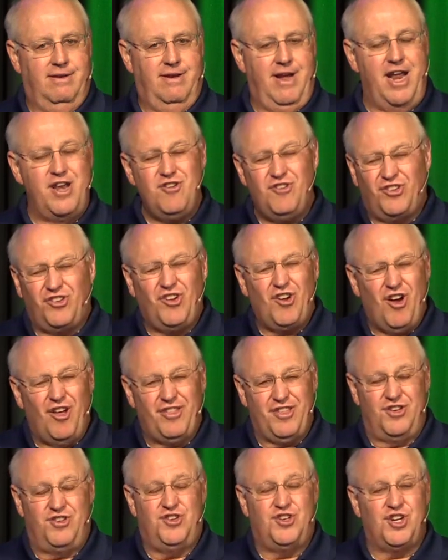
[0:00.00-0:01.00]
And you see all
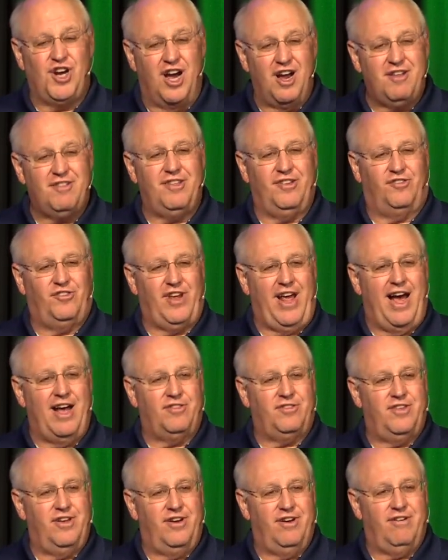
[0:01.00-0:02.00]
the junk that's
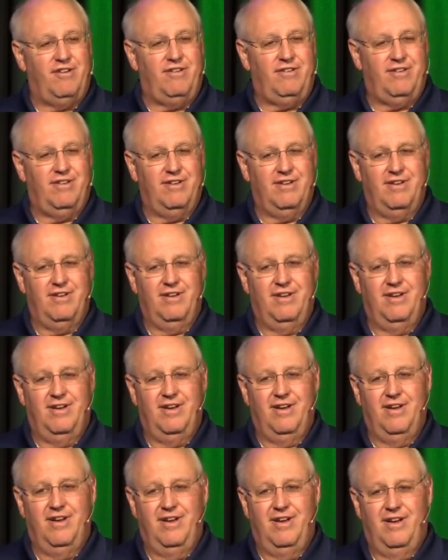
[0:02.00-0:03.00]
out there,
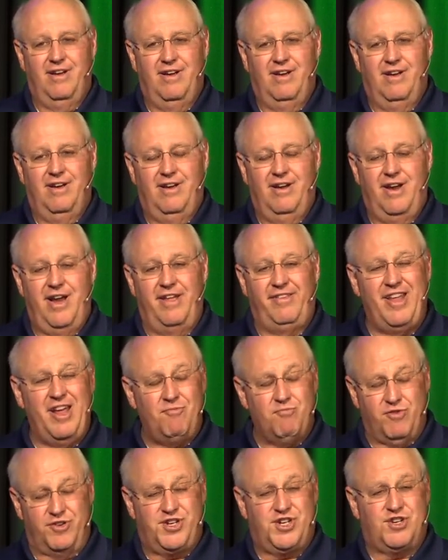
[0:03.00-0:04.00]
and they
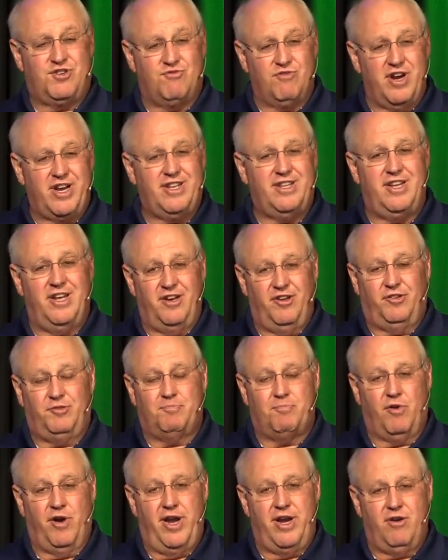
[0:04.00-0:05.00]
restrict Dennis
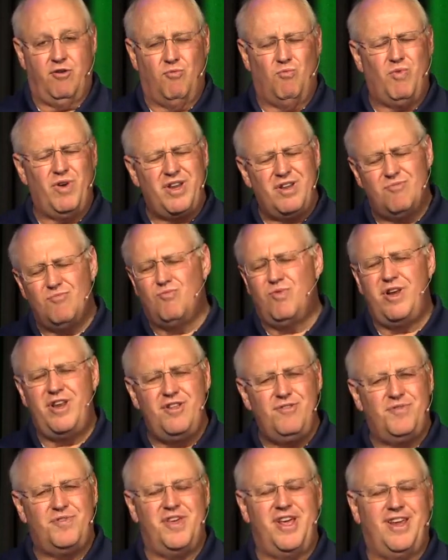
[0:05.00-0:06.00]
Prager. What, what do
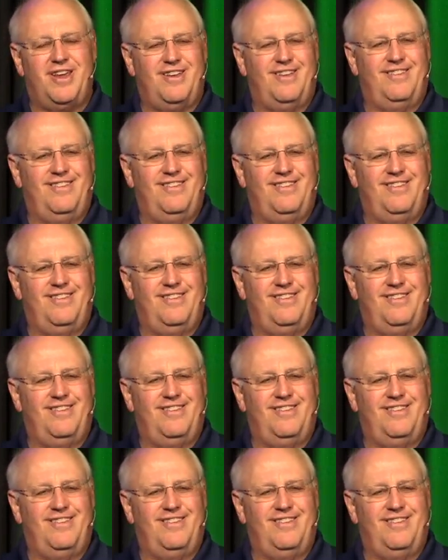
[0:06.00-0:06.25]
you think?